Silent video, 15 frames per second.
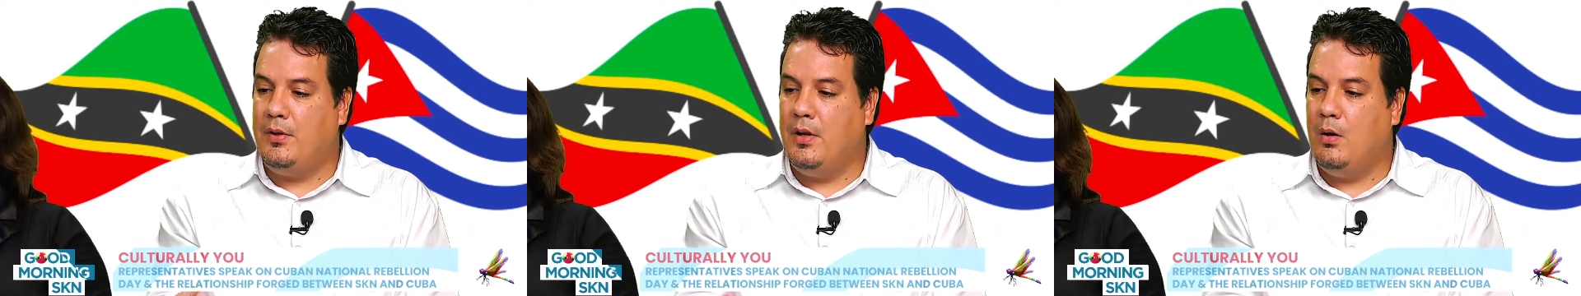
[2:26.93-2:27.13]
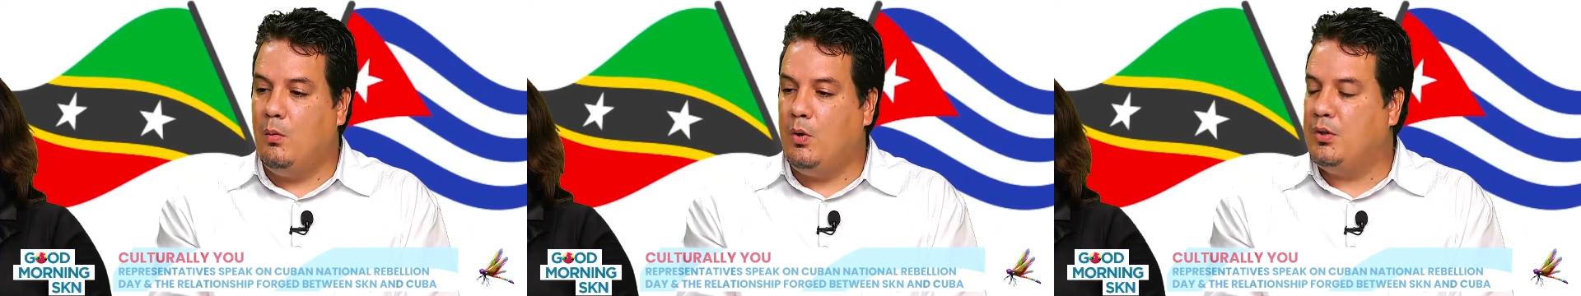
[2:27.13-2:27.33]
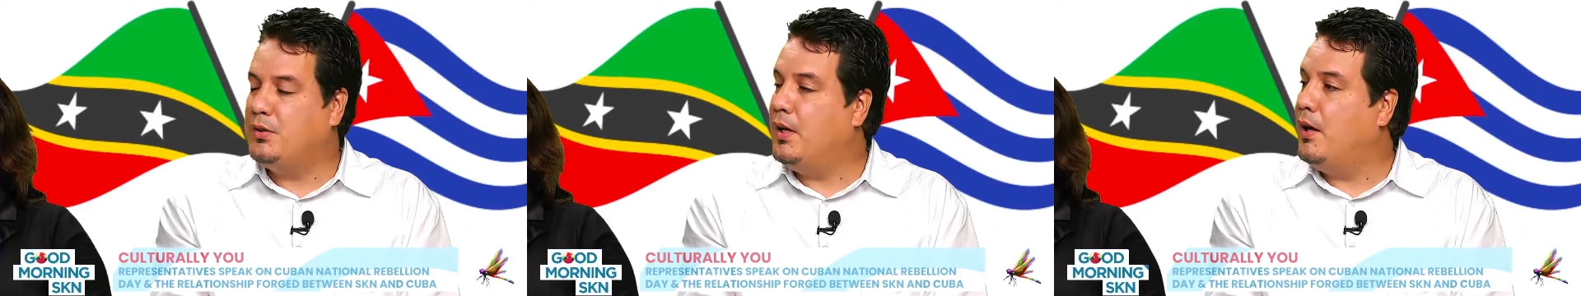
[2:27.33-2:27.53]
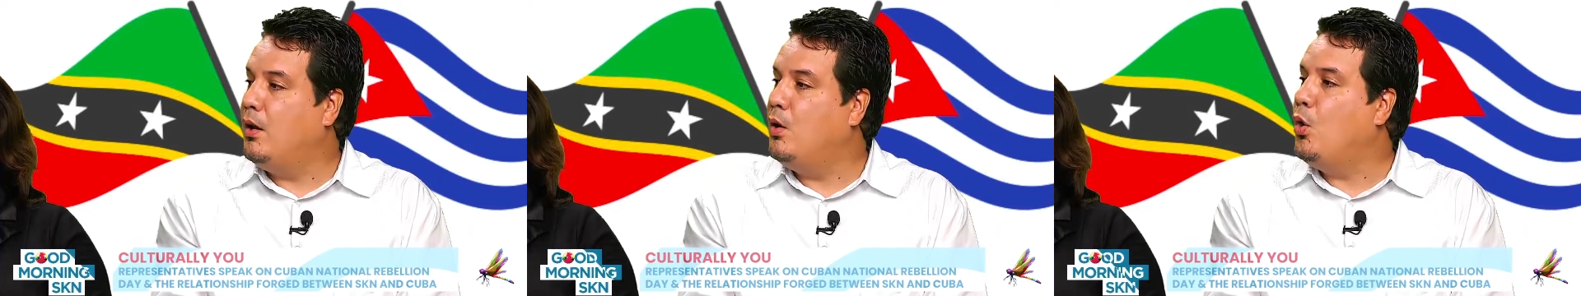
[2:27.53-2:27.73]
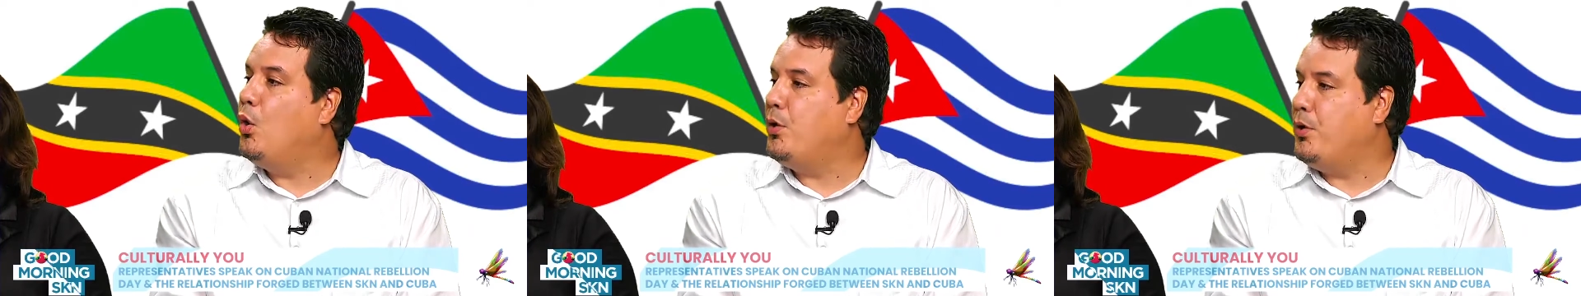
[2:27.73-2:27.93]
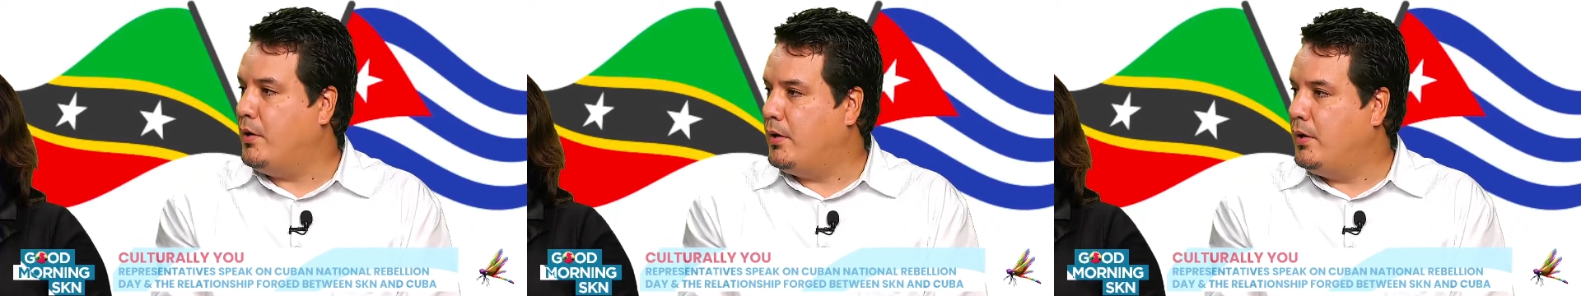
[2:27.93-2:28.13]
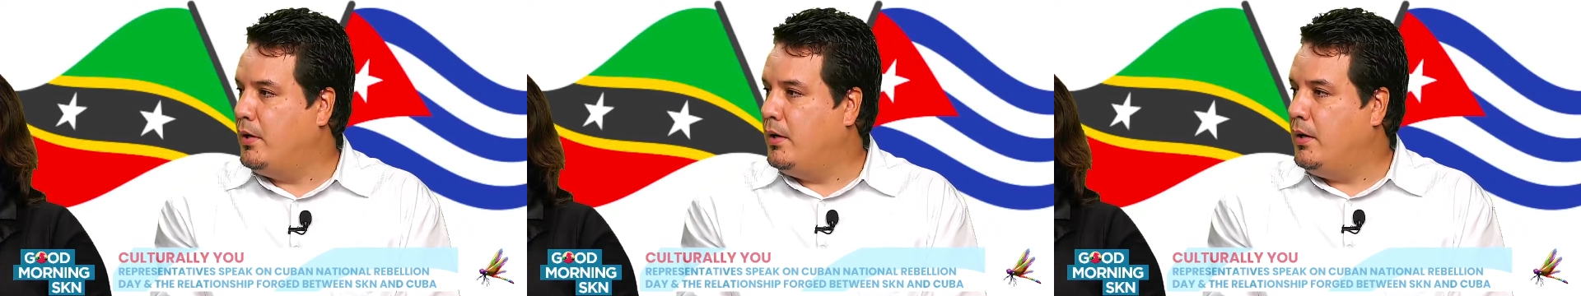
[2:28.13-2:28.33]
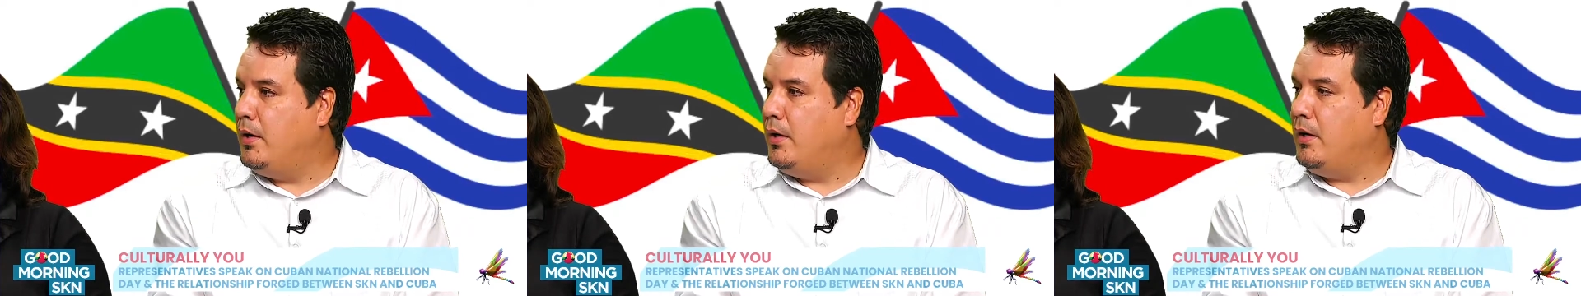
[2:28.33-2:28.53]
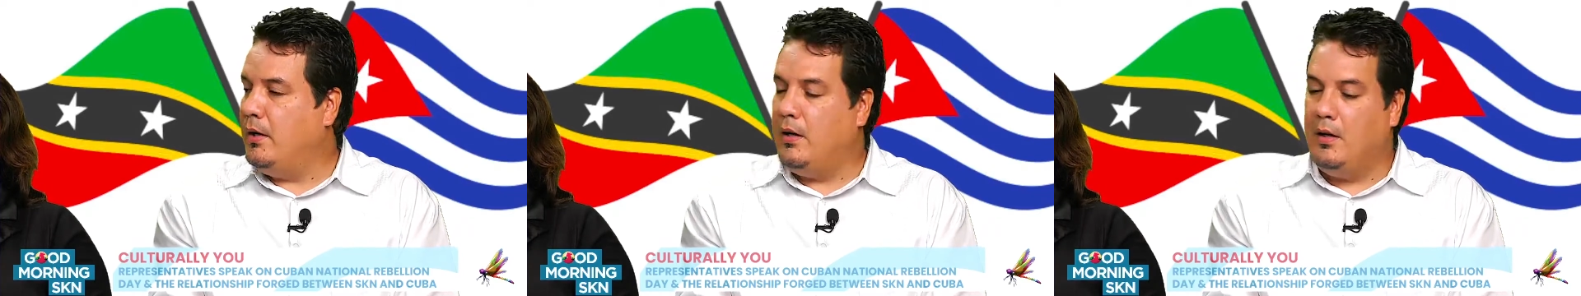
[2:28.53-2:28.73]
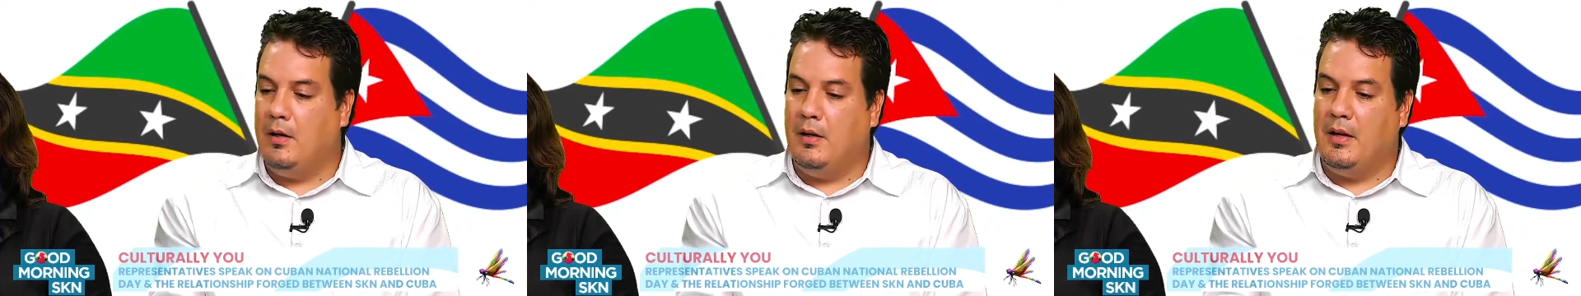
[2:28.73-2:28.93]
Fidel was a lawyer.
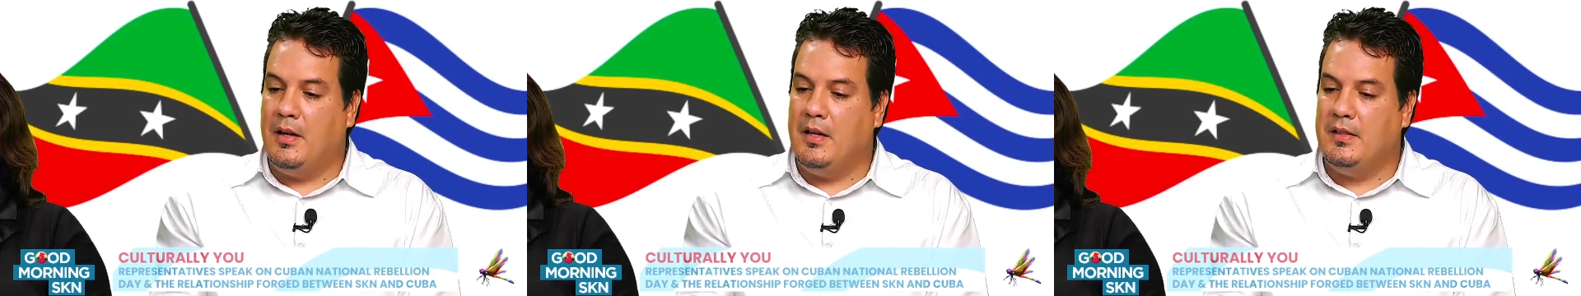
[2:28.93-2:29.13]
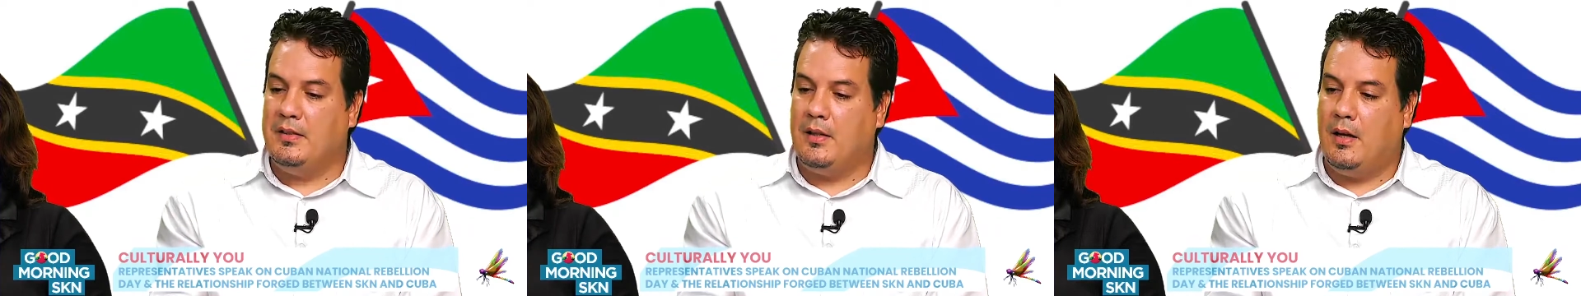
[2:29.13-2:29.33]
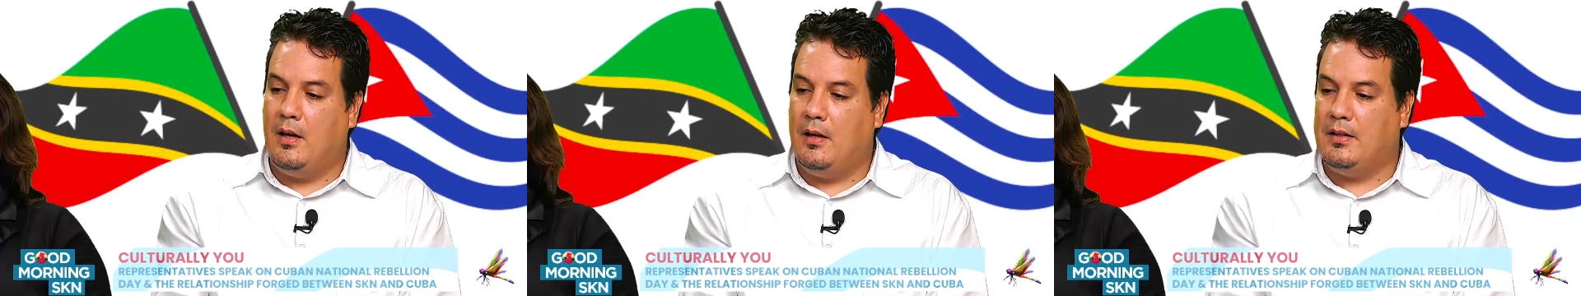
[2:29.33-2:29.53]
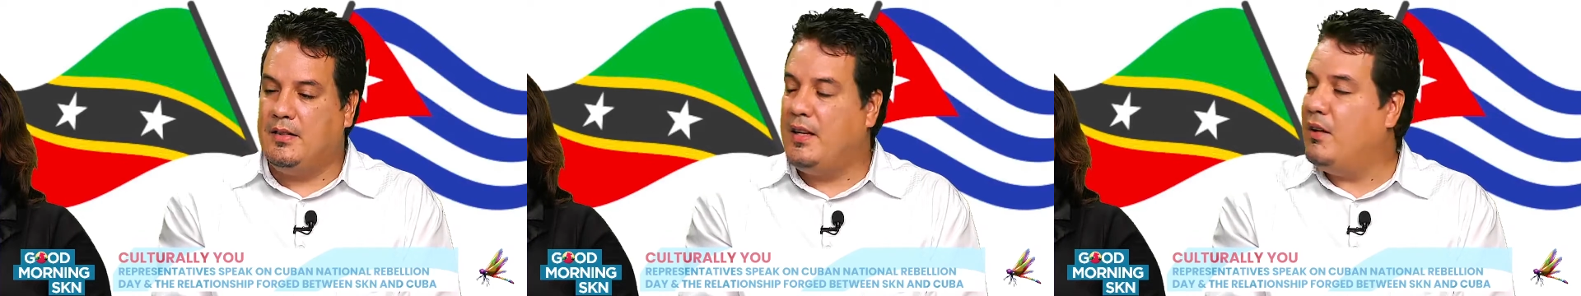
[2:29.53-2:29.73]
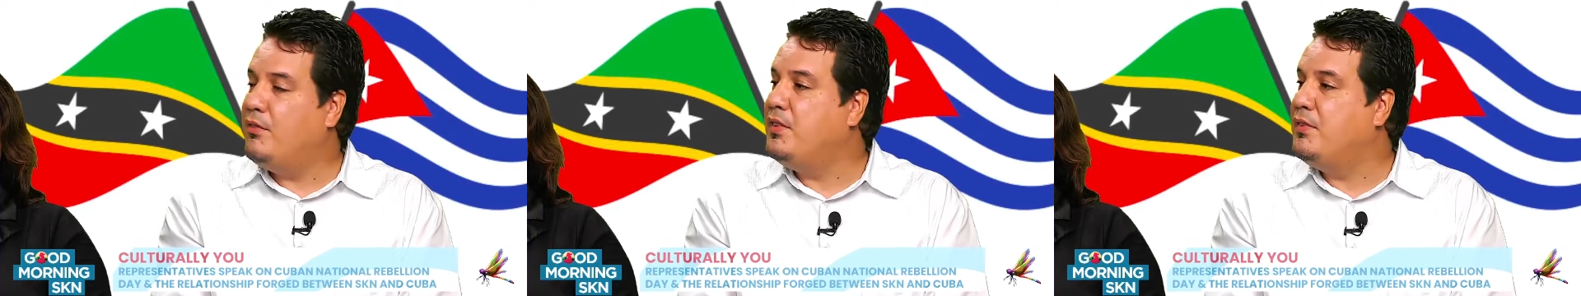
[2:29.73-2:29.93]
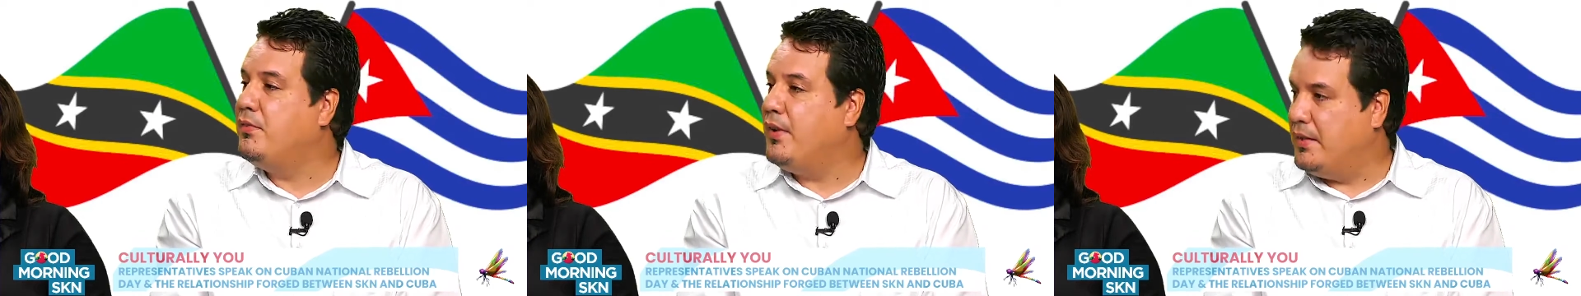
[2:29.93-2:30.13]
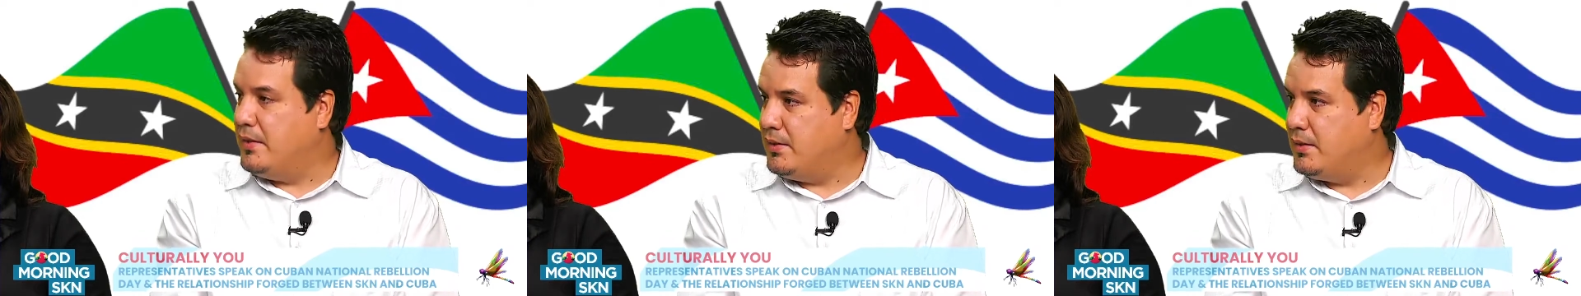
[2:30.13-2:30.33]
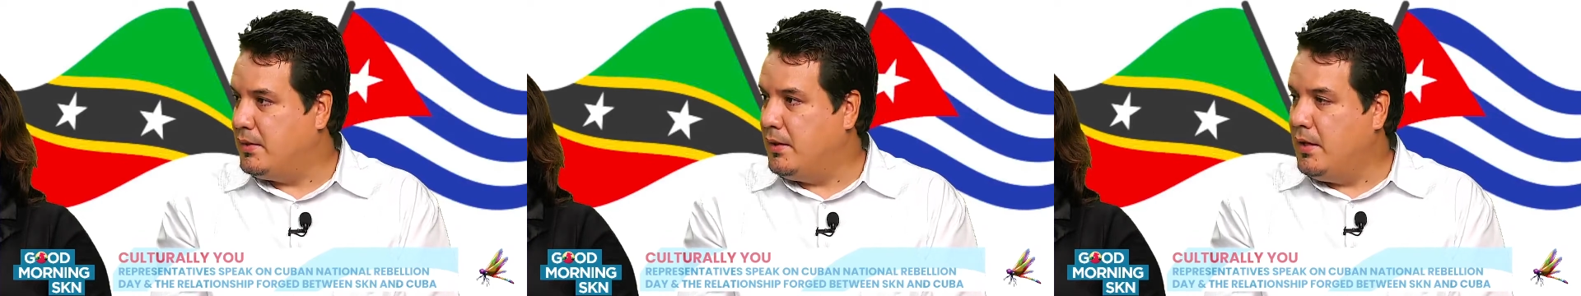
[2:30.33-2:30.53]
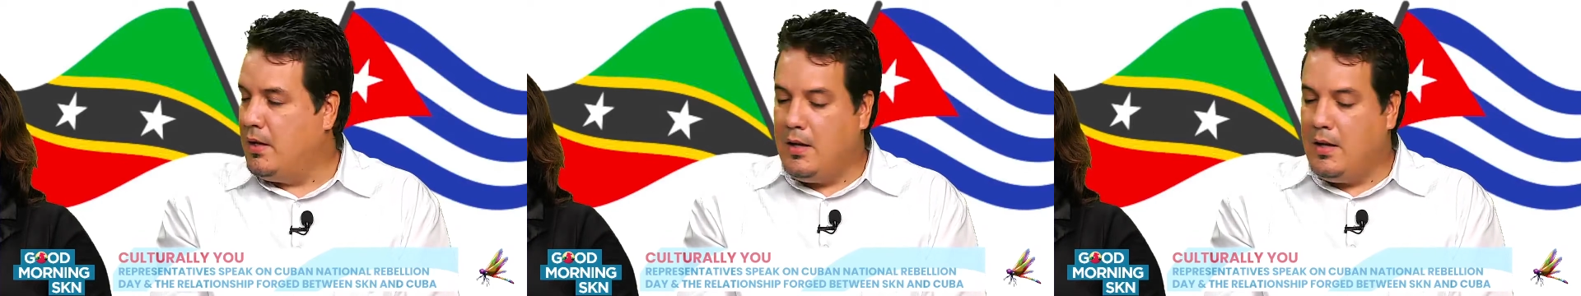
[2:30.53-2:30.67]
In his self-defense,